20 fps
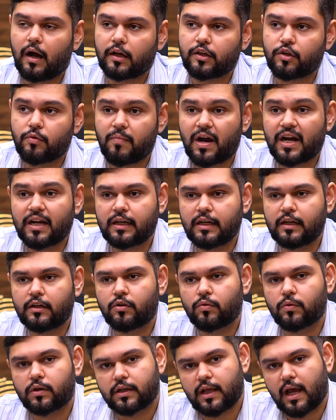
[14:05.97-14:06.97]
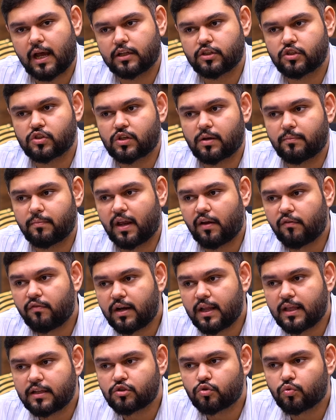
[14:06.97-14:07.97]
You might need to attach some
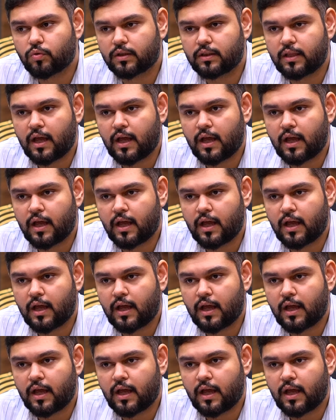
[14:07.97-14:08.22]
evidence with